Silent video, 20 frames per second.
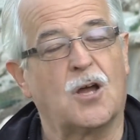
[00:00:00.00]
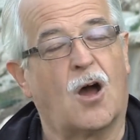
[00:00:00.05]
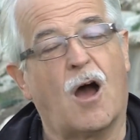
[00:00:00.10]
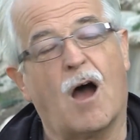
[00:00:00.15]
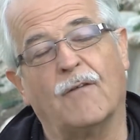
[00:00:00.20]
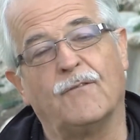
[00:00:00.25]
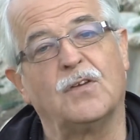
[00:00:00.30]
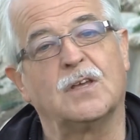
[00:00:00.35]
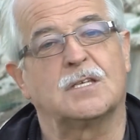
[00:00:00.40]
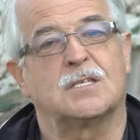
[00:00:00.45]
Now,
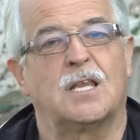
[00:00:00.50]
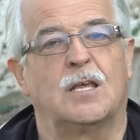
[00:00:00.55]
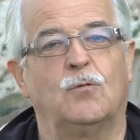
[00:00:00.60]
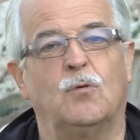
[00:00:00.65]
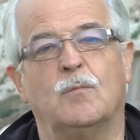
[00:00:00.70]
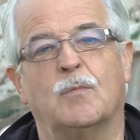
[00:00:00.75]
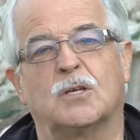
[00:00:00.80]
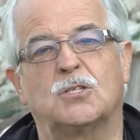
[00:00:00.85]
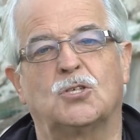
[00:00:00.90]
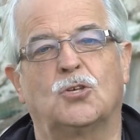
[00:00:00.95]
obviously,
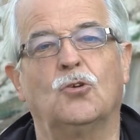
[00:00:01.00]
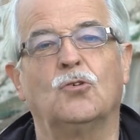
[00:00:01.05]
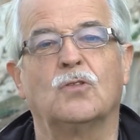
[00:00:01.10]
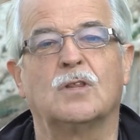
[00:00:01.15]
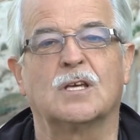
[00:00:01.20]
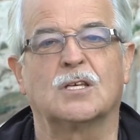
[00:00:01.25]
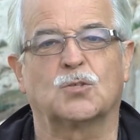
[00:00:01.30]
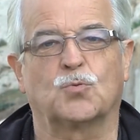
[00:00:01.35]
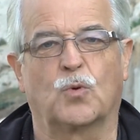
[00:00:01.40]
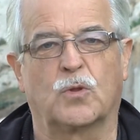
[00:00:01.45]
we must do
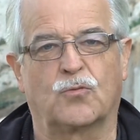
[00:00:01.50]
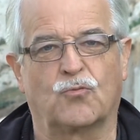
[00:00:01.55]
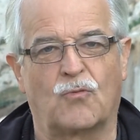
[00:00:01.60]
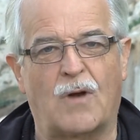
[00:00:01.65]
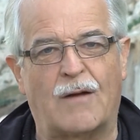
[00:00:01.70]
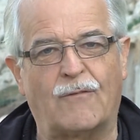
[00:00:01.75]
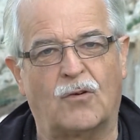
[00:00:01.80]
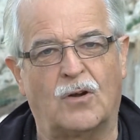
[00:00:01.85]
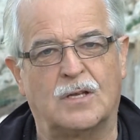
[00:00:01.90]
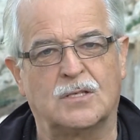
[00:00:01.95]
this with
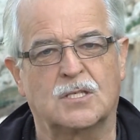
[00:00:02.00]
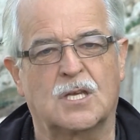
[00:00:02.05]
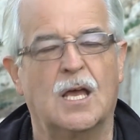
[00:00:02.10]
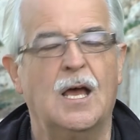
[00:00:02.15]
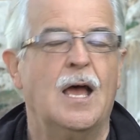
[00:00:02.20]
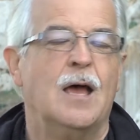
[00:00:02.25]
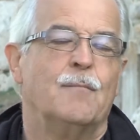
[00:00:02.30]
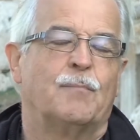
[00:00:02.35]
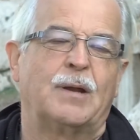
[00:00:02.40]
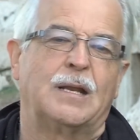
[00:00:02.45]
reverence,
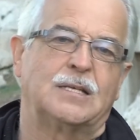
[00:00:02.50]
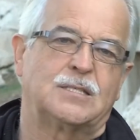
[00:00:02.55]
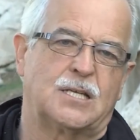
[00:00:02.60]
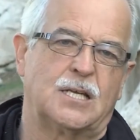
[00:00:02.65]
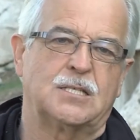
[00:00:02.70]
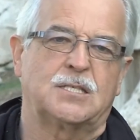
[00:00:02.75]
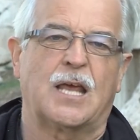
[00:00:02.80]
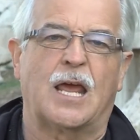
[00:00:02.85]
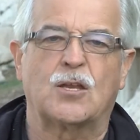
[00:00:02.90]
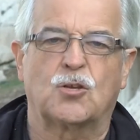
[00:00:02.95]
but it's
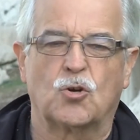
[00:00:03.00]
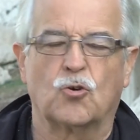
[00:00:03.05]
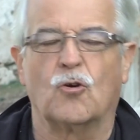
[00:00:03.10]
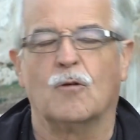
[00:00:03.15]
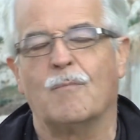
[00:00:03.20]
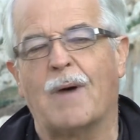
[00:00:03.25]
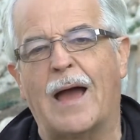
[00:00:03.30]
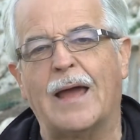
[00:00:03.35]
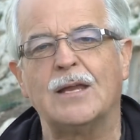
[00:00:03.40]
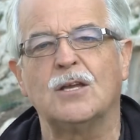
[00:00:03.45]
to say, to
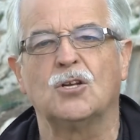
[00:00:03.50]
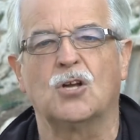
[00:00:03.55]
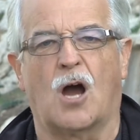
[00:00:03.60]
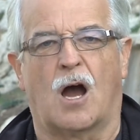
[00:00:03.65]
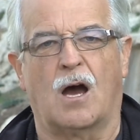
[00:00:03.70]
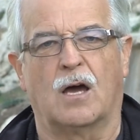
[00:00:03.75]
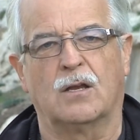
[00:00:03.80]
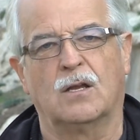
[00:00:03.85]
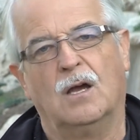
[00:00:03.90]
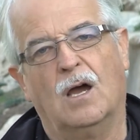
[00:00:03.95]
remind
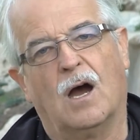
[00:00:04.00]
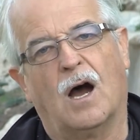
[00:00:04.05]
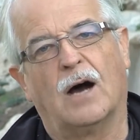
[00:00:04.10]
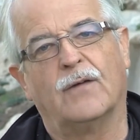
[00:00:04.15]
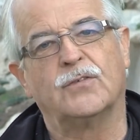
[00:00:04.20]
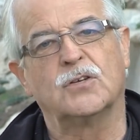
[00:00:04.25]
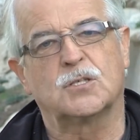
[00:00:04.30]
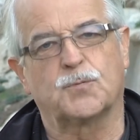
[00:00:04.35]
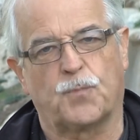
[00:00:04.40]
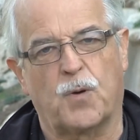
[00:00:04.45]
God
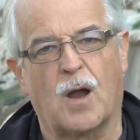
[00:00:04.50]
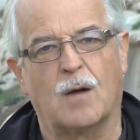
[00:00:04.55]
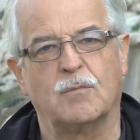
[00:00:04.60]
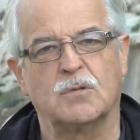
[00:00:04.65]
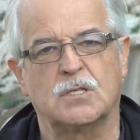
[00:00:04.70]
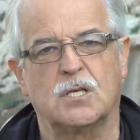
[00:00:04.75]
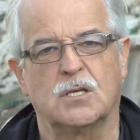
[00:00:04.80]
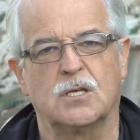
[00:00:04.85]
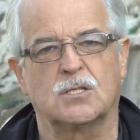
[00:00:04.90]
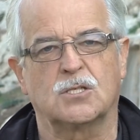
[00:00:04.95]
of his
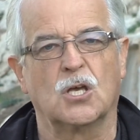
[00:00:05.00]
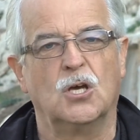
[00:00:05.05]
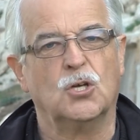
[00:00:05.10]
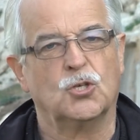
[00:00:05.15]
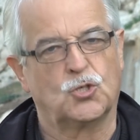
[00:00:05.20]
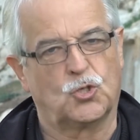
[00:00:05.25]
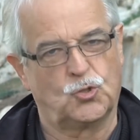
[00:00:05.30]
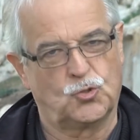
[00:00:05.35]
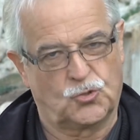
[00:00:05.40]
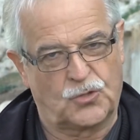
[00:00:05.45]
promises
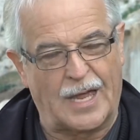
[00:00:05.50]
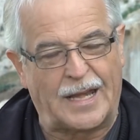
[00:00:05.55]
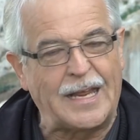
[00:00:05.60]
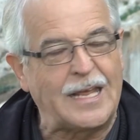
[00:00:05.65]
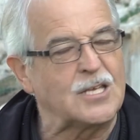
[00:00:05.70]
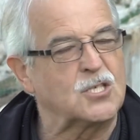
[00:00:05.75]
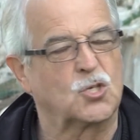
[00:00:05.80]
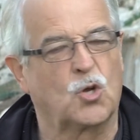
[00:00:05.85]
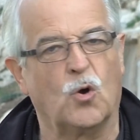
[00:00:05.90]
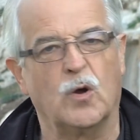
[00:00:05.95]
that
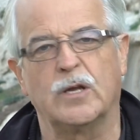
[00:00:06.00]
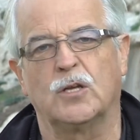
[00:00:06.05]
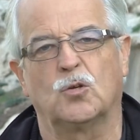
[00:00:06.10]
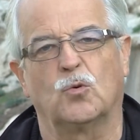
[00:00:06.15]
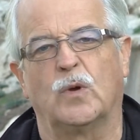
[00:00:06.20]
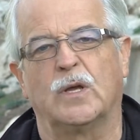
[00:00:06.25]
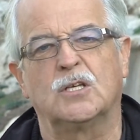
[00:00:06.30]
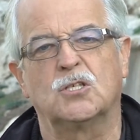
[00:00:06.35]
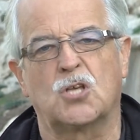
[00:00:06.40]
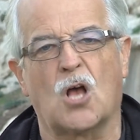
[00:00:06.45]
he is going
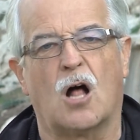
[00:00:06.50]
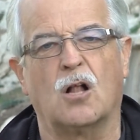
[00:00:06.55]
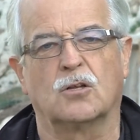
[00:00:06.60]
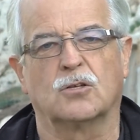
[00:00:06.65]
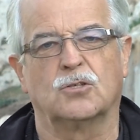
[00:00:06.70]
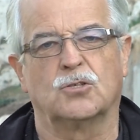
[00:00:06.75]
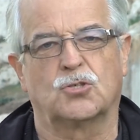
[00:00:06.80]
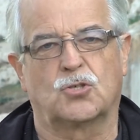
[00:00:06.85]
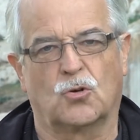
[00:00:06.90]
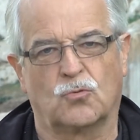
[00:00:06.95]
to
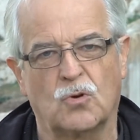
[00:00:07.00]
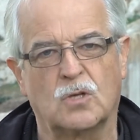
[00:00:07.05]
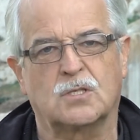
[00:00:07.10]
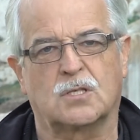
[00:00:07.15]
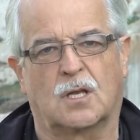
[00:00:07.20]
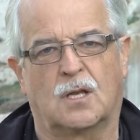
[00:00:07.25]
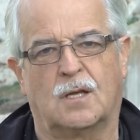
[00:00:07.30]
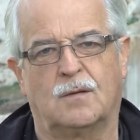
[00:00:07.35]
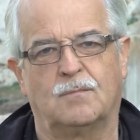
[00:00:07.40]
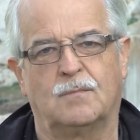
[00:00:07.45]
exalt
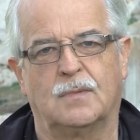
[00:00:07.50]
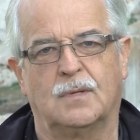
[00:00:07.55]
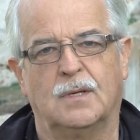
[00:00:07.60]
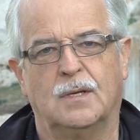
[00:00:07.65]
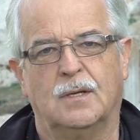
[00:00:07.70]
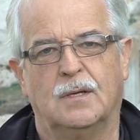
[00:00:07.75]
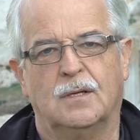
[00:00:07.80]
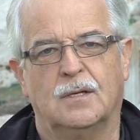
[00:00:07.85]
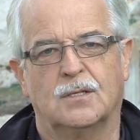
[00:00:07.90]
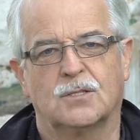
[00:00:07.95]
Jerusalem.
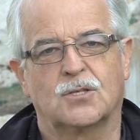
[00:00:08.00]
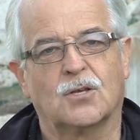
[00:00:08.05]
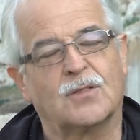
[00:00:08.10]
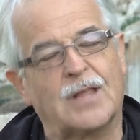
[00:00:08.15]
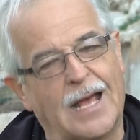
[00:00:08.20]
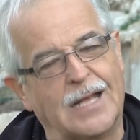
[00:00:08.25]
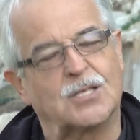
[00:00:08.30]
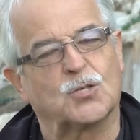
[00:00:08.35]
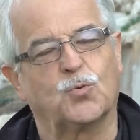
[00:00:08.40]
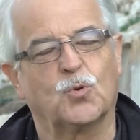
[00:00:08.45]
So
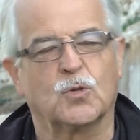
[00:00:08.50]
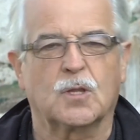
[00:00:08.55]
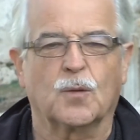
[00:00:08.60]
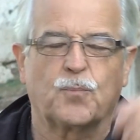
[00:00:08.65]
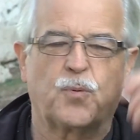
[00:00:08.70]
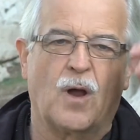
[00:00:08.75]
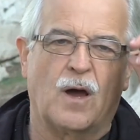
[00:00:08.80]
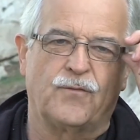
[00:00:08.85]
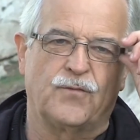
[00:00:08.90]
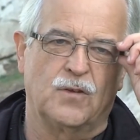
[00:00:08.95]
that's what the
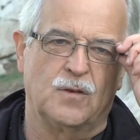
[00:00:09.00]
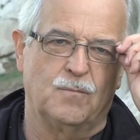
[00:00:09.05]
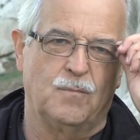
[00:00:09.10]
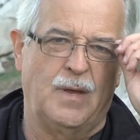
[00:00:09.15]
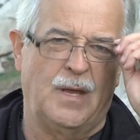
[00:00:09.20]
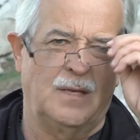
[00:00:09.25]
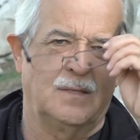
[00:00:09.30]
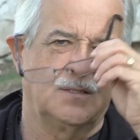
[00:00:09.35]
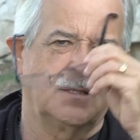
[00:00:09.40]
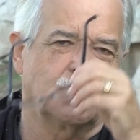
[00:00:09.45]
prophet
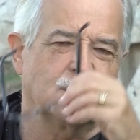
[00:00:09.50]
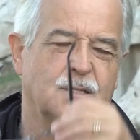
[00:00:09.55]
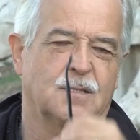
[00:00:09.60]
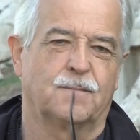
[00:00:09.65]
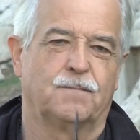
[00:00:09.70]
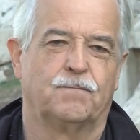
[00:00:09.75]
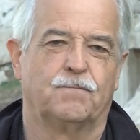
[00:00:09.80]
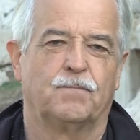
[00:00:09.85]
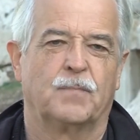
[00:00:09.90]
means.